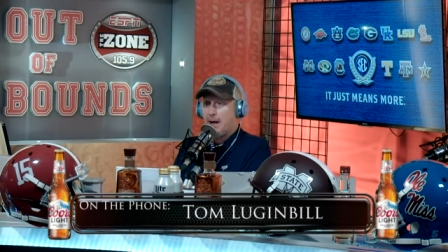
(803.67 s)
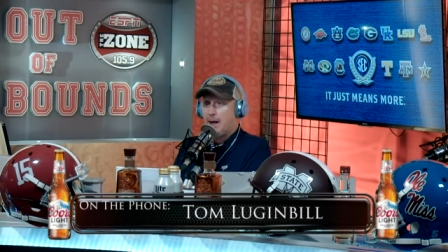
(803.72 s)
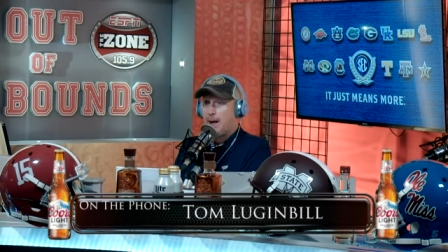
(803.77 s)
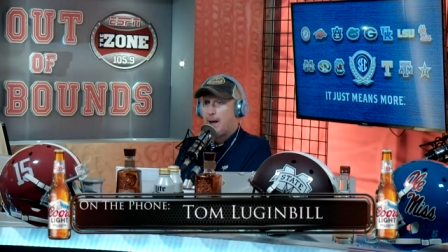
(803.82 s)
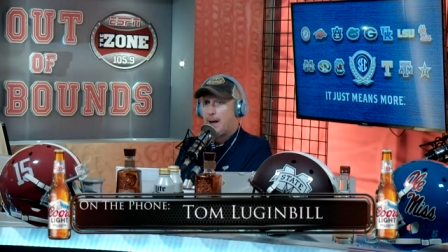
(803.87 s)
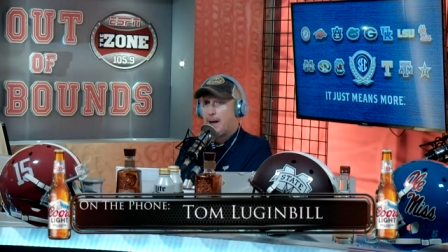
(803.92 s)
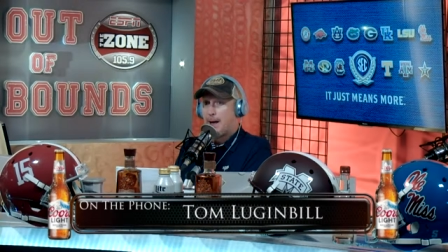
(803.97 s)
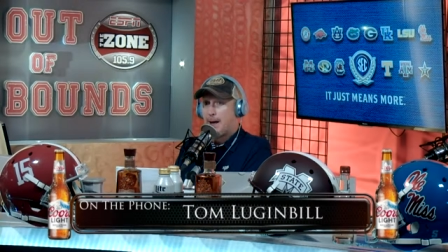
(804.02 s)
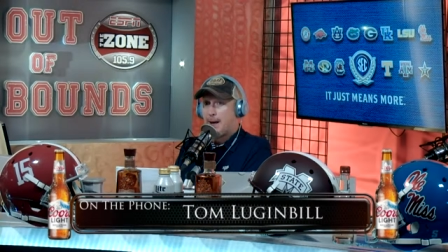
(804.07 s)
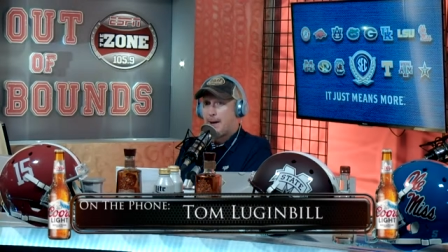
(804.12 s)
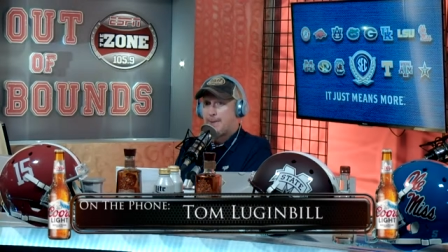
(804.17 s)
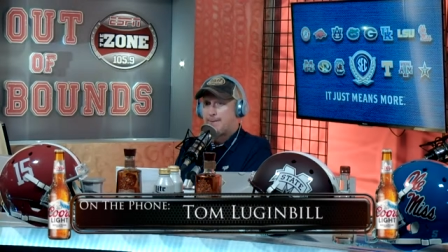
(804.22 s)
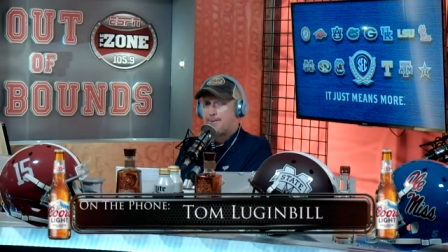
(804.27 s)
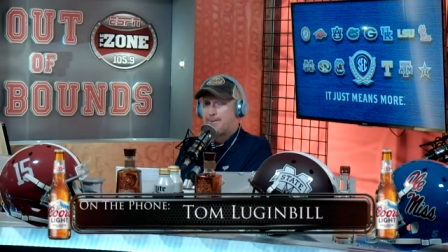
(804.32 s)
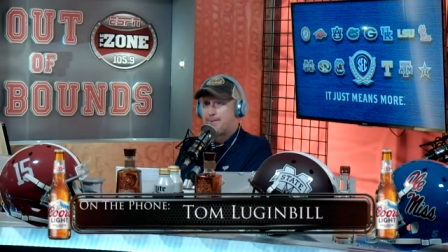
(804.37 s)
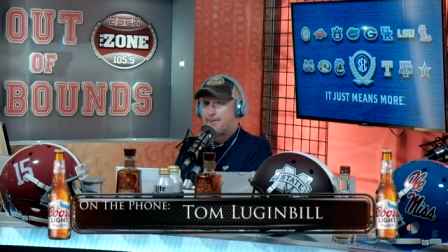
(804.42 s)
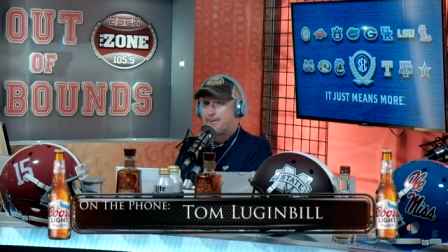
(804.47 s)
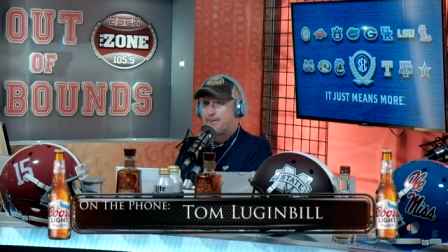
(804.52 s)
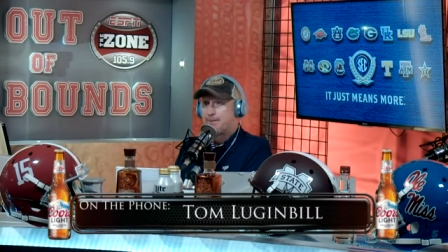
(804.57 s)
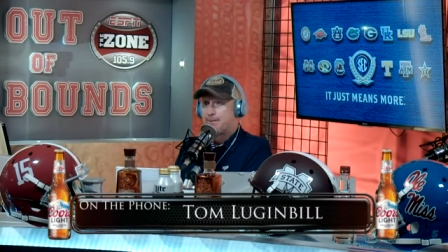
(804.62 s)

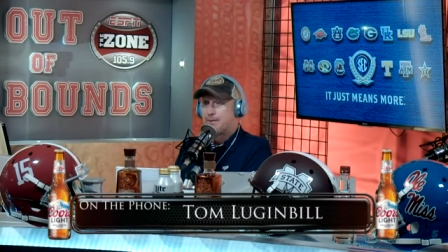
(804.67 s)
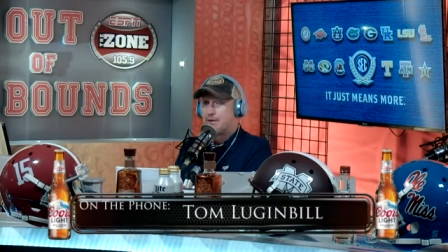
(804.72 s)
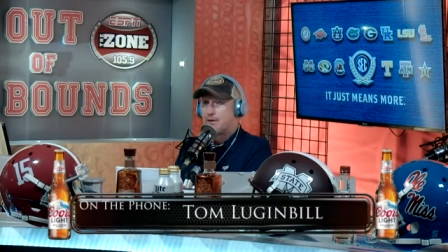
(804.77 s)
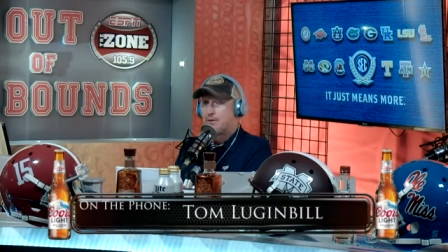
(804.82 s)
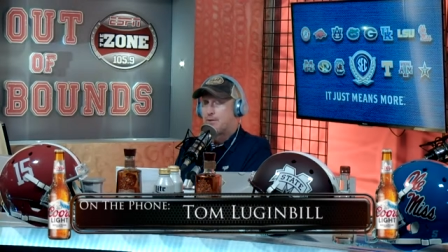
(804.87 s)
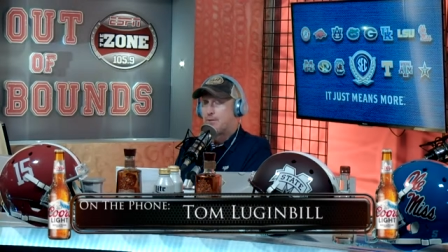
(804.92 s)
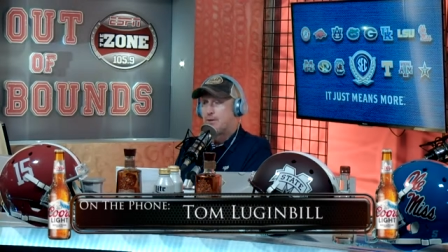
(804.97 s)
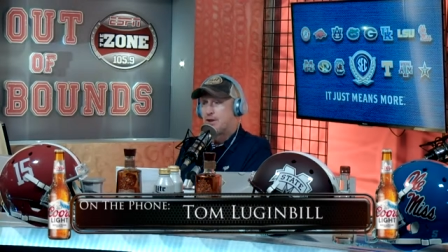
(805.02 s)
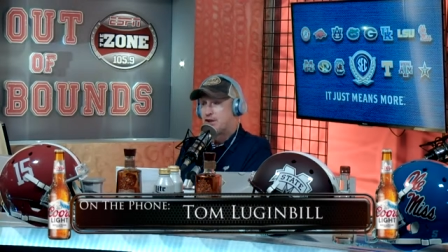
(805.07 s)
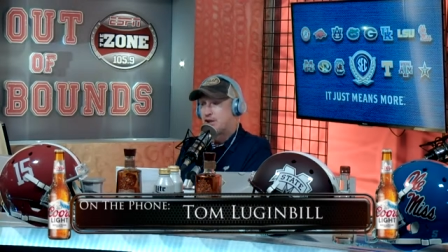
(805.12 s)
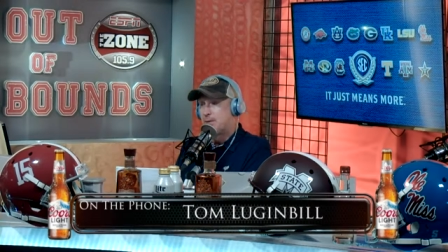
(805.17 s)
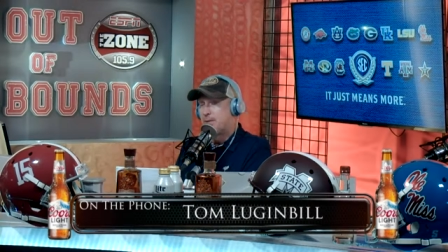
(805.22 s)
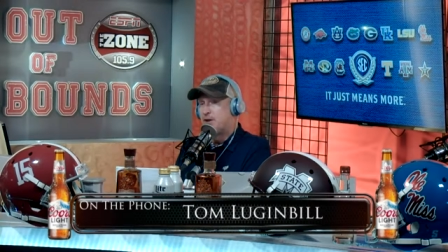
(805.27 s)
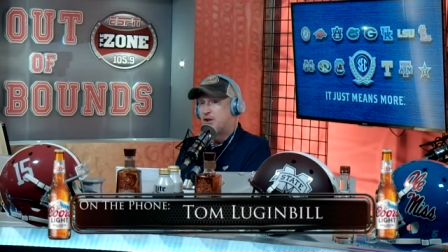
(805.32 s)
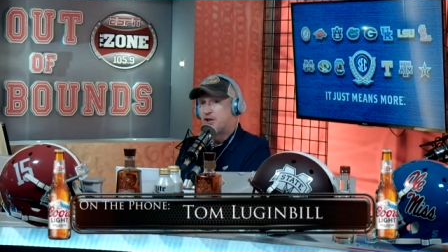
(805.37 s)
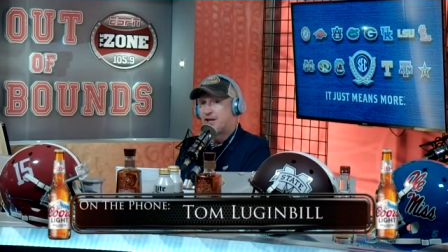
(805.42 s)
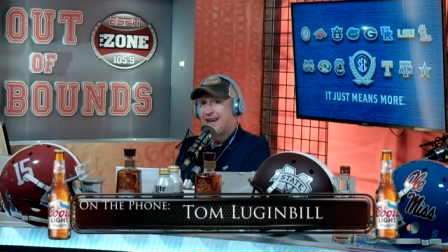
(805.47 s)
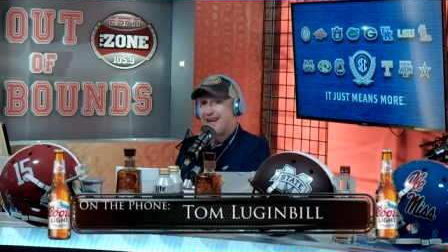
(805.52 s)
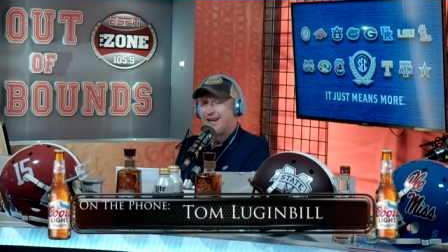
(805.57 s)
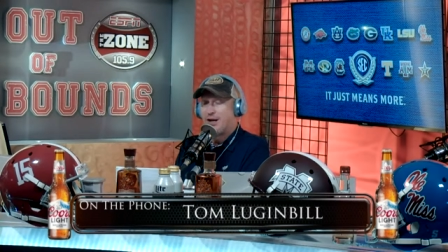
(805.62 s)
Um, Mississippi
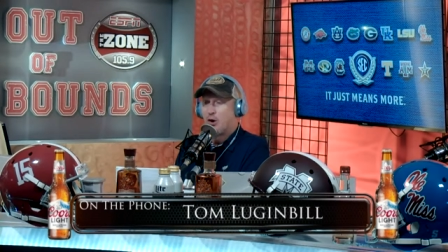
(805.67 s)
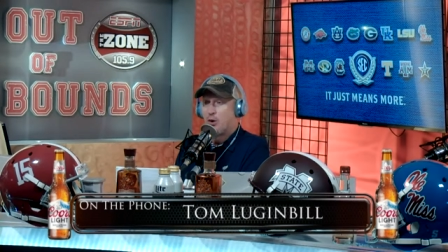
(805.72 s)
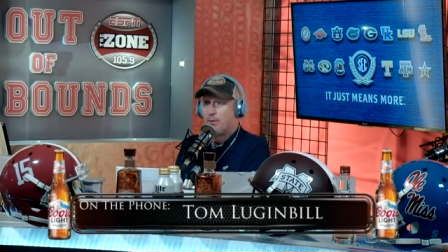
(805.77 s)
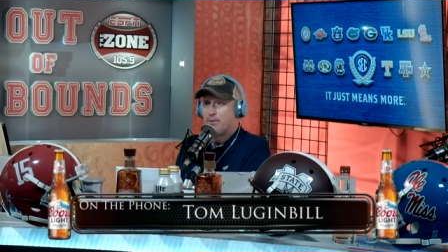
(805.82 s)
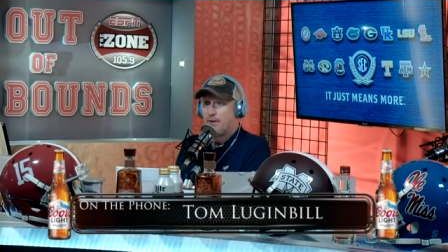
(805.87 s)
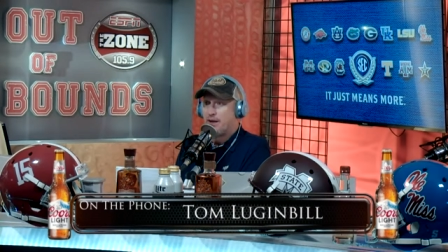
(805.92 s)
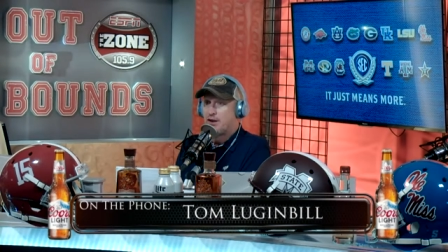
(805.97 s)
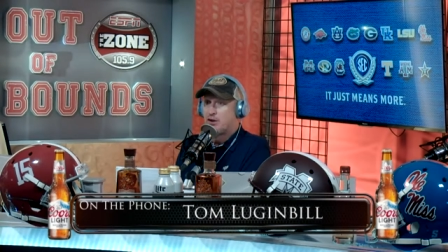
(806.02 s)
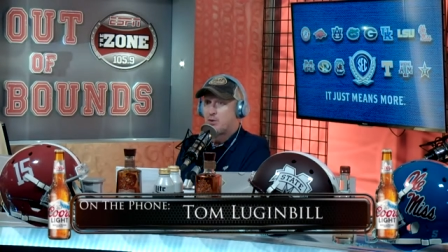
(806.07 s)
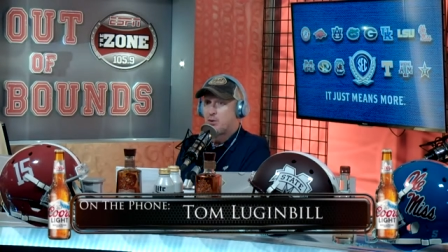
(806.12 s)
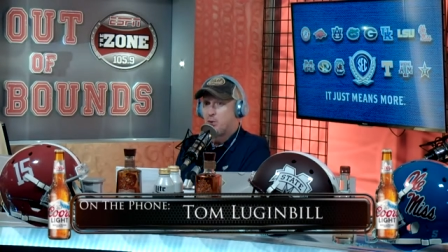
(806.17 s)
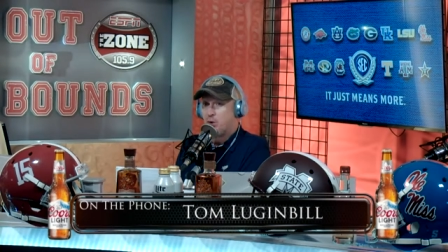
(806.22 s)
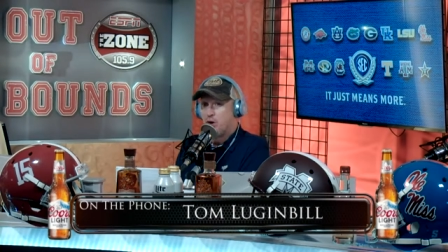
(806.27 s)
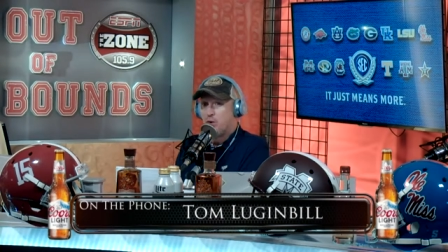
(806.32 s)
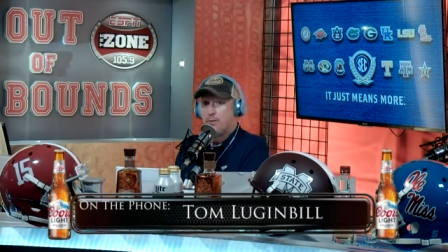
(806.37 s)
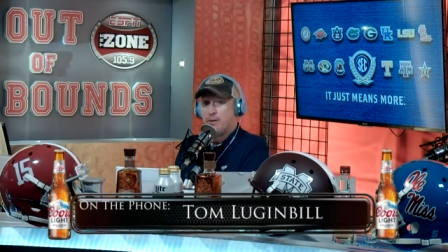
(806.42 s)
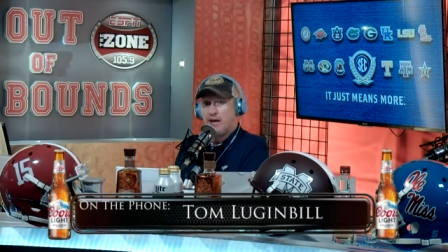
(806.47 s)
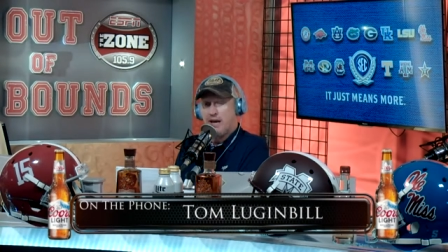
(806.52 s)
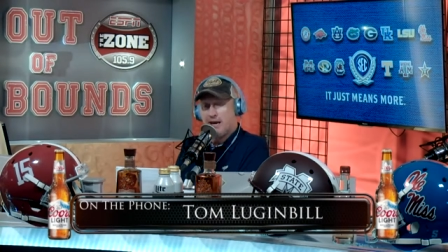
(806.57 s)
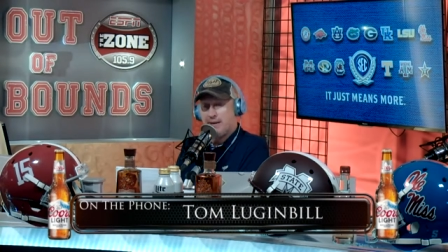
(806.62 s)
State and Ole Miss will
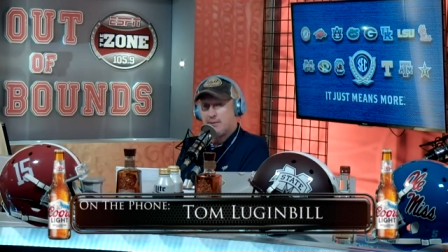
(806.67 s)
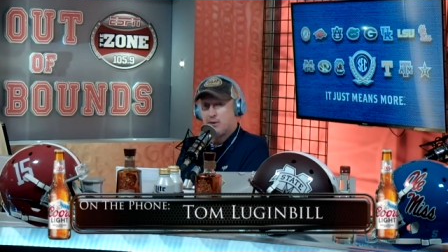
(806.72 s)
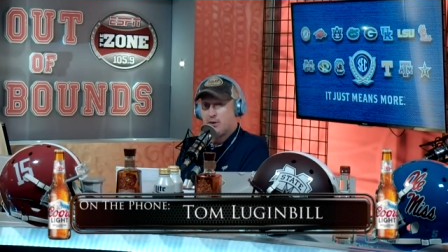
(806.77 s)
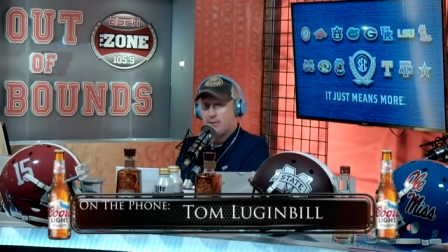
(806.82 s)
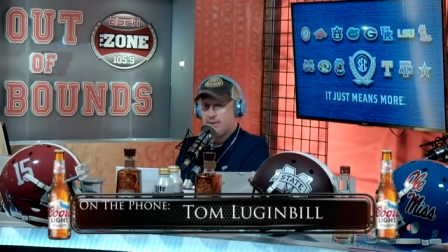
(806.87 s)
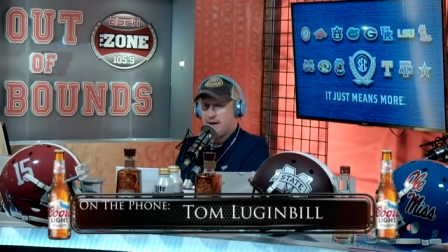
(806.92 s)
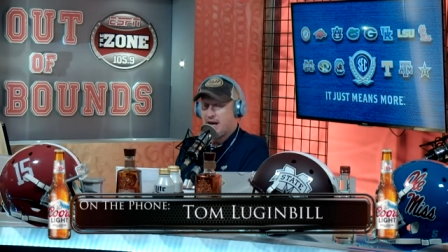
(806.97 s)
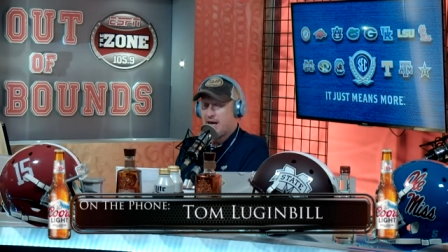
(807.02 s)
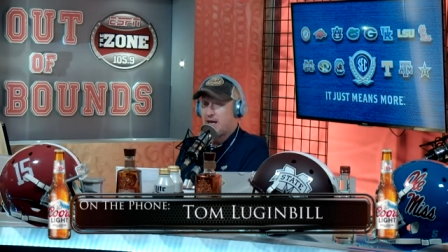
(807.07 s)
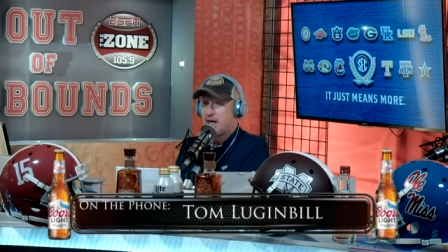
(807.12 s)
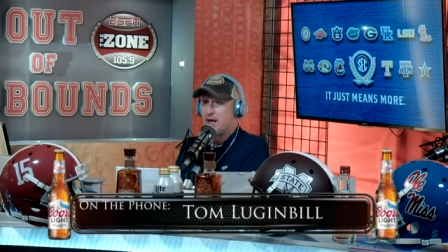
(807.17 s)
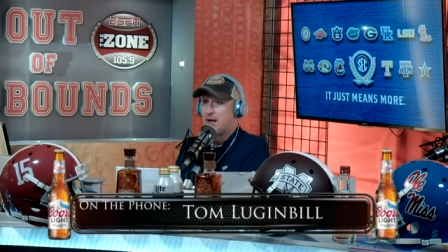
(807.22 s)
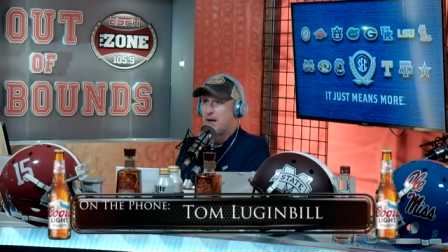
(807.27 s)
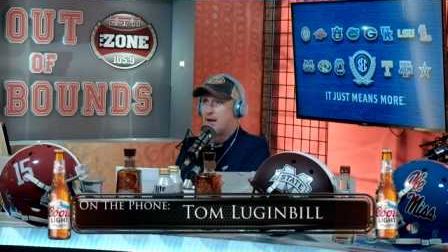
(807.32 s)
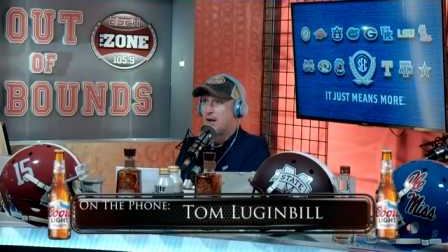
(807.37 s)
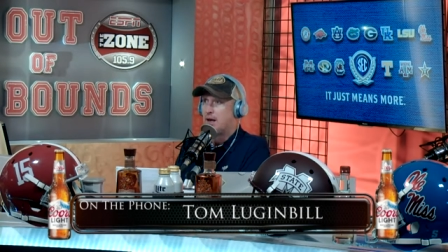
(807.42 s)
be able to make it